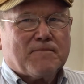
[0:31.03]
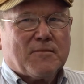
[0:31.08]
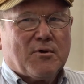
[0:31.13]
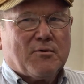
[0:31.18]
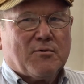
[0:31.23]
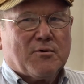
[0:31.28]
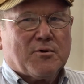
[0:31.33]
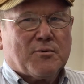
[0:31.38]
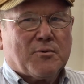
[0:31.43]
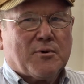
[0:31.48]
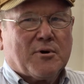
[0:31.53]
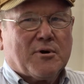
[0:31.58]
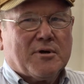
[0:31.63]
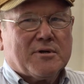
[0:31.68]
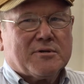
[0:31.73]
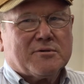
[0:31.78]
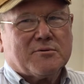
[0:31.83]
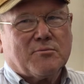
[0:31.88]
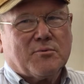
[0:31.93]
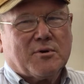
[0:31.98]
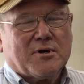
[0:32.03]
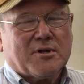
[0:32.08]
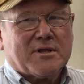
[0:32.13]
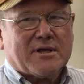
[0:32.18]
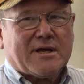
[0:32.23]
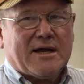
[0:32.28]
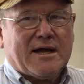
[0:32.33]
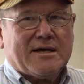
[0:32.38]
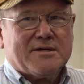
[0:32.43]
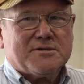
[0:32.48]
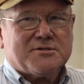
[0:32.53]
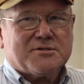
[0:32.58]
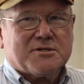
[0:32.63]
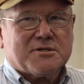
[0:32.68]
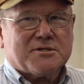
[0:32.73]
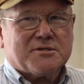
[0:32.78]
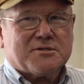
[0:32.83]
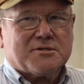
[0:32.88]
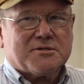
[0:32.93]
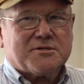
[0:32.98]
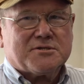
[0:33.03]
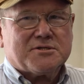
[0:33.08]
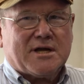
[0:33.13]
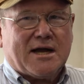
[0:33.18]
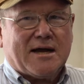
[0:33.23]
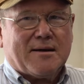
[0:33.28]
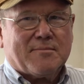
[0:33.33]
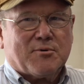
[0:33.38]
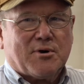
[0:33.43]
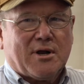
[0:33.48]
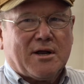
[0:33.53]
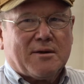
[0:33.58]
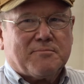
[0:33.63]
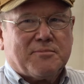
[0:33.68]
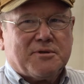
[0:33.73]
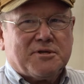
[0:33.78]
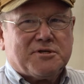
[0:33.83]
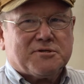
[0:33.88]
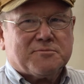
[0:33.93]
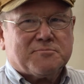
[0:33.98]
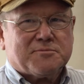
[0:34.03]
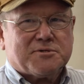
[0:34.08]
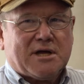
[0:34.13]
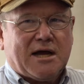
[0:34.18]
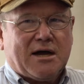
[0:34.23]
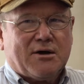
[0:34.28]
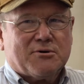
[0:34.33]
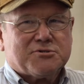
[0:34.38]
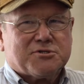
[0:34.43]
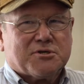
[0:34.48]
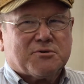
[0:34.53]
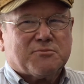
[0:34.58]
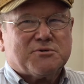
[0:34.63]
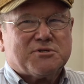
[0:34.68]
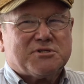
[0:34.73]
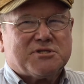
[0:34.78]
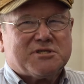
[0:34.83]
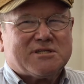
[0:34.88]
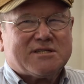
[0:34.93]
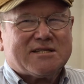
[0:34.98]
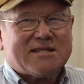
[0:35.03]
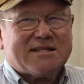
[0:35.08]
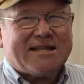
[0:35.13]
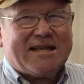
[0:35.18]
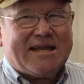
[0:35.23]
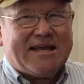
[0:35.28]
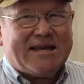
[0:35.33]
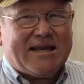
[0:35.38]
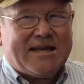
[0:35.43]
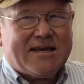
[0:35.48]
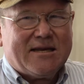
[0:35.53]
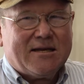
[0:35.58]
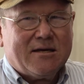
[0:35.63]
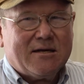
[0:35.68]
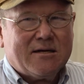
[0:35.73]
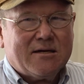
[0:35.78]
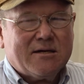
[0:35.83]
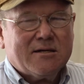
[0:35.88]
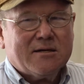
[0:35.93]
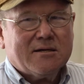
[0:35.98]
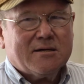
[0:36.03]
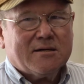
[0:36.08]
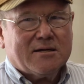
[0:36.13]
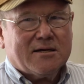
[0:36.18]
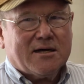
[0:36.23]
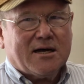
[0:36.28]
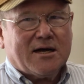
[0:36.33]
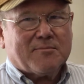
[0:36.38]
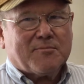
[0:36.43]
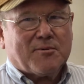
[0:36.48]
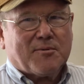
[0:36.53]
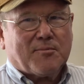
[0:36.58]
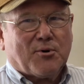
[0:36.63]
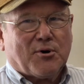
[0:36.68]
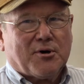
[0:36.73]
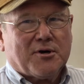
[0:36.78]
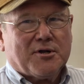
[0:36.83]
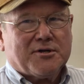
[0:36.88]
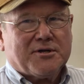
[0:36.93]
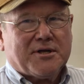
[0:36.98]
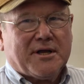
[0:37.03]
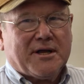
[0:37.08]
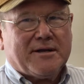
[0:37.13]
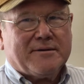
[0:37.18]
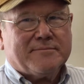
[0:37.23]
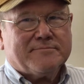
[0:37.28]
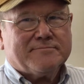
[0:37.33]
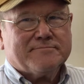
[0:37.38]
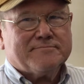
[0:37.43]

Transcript: when we were at one of the guys at the shop, Ron Beecham's house, and it was sleeting on Memorial Day.